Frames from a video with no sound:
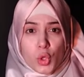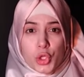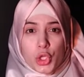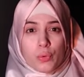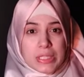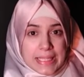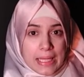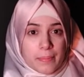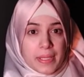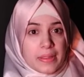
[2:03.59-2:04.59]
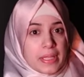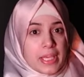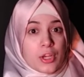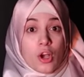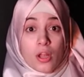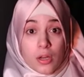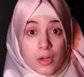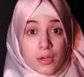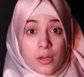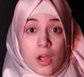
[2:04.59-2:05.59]
You would tell me the
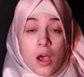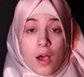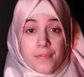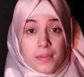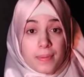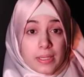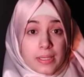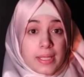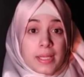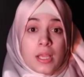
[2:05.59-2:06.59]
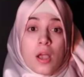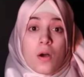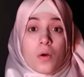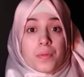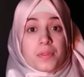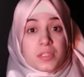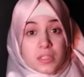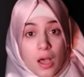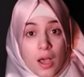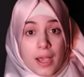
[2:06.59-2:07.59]
color of the building or the
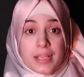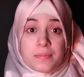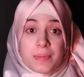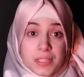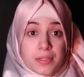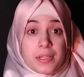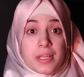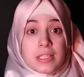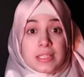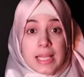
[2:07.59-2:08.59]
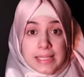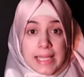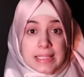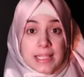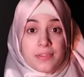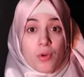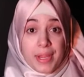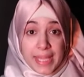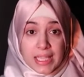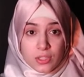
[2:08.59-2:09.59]
size, materials, and etc.
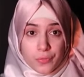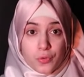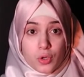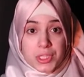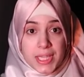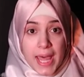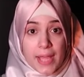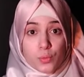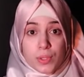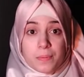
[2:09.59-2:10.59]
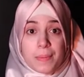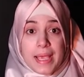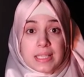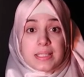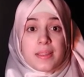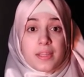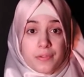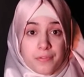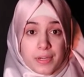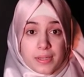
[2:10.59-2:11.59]
Yes, of course, that's what makes the
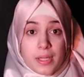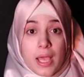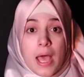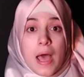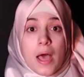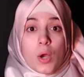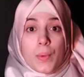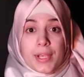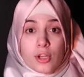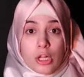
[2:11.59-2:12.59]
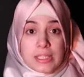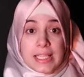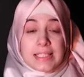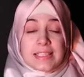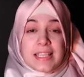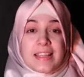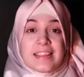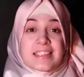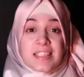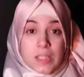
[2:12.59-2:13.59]
difference. We called it
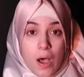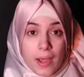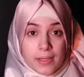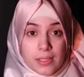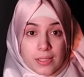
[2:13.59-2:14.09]
the style.